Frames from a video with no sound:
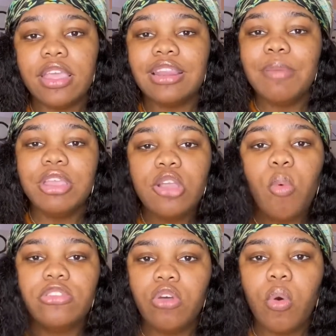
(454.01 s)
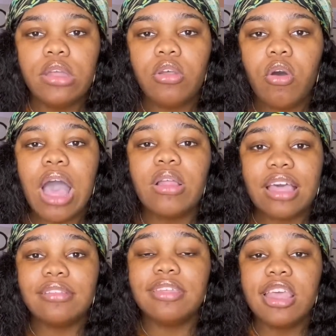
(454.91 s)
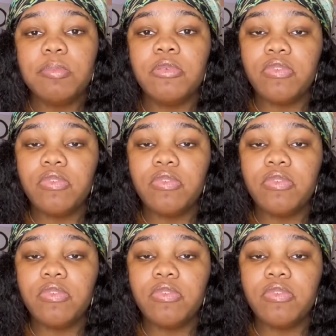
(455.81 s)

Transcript: Let me know what's going on. Like I said